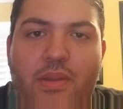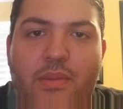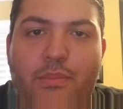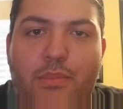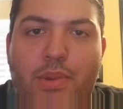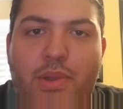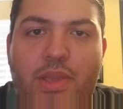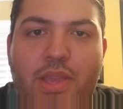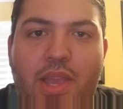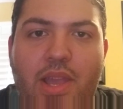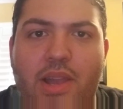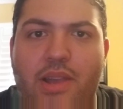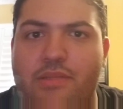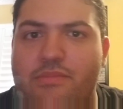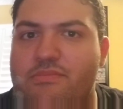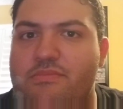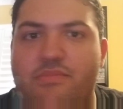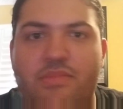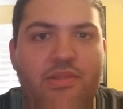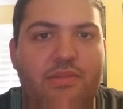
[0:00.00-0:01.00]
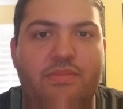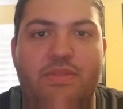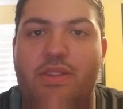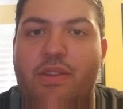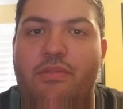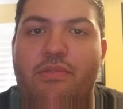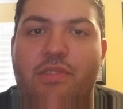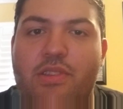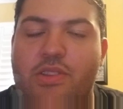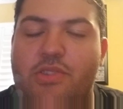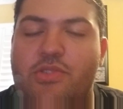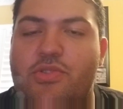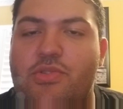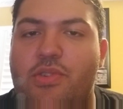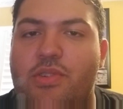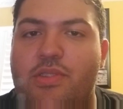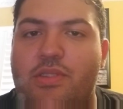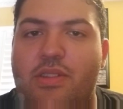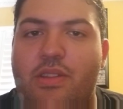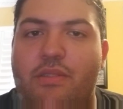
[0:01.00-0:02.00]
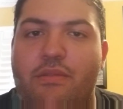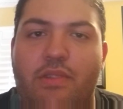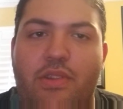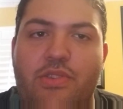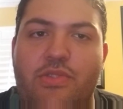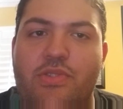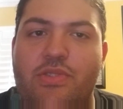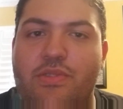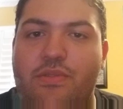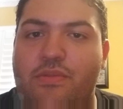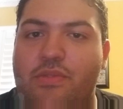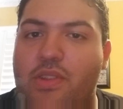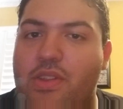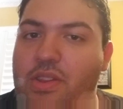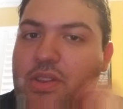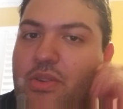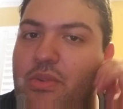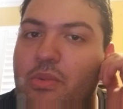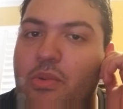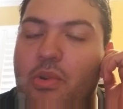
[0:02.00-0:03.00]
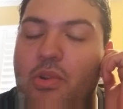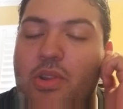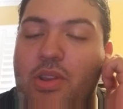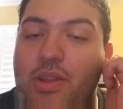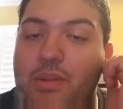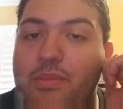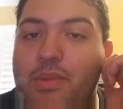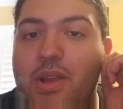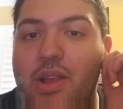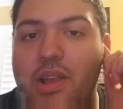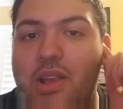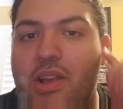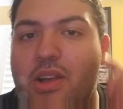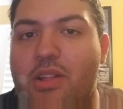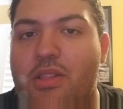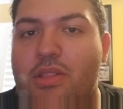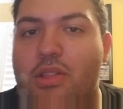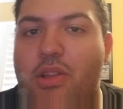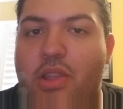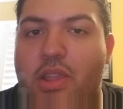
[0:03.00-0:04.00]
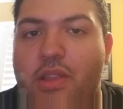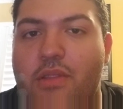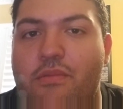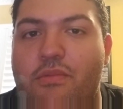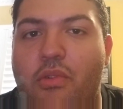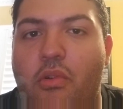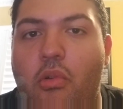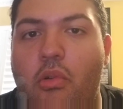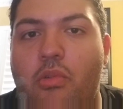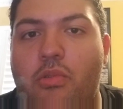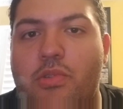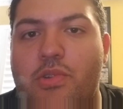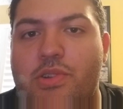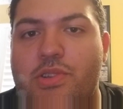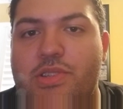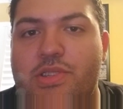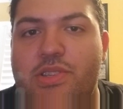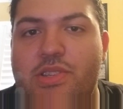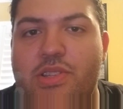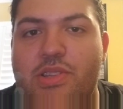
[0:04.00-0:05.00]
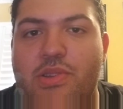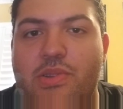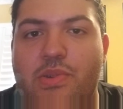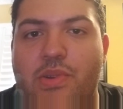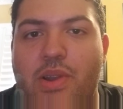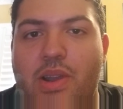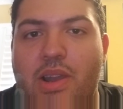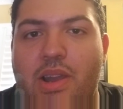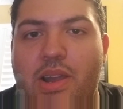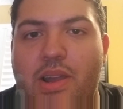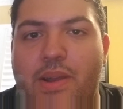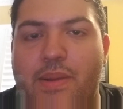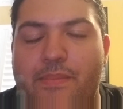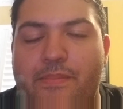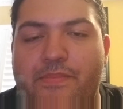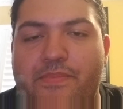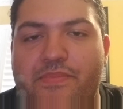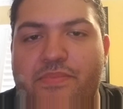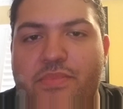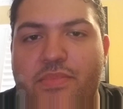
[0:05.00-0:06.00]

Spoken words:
But yeah, I definitely enjoyed Avengers Infinity War, and I'm looking forward to